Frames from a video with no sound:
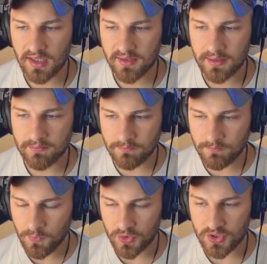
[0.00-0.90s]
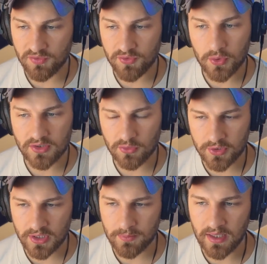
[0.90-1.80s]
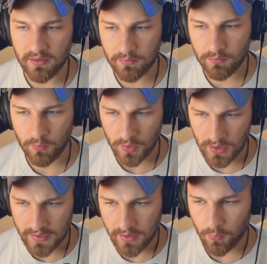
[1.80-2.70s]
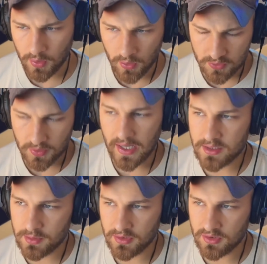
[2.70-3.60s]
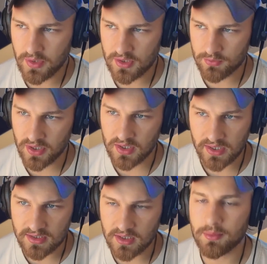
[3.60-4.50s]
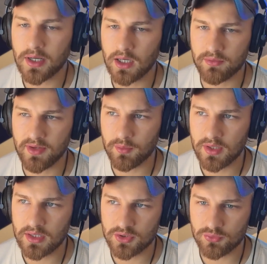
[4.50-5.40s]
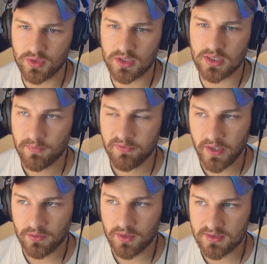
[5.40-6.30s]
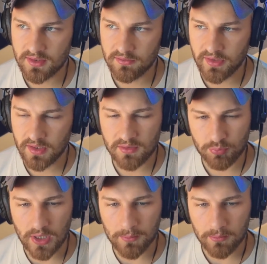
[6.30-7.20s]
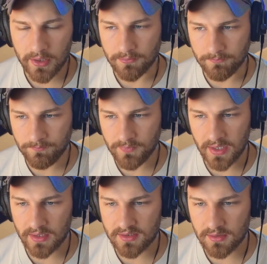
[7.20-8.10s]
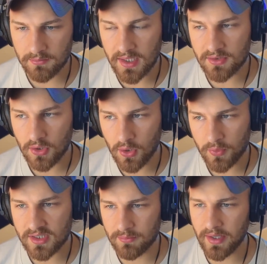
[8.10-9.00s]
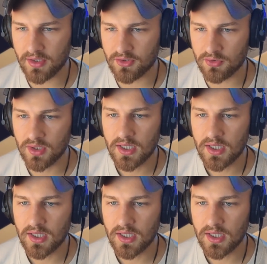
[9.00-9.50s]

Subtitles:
that we should focus only on the money. What I always want to ask people this question, I'm trying to get to the bottom of how we should really figure this problem out. And to me, it's always come back to,